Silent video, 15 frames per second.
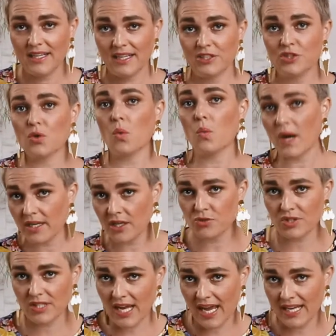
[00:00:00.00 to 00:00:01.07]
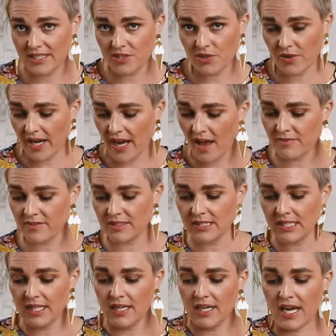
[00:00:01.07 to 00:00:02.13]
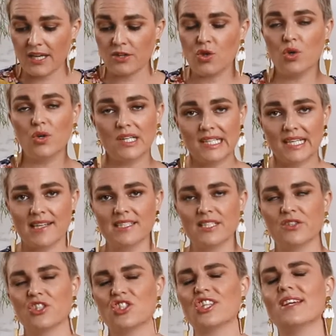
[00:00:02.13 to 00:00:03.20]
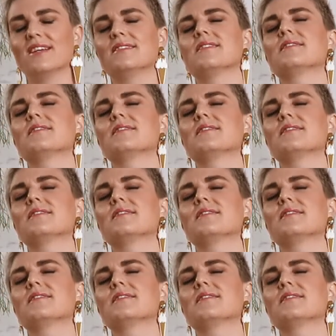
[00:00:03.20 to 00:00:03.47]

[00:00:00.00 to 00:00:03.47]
into a 180-degree oven and cook it until the cheese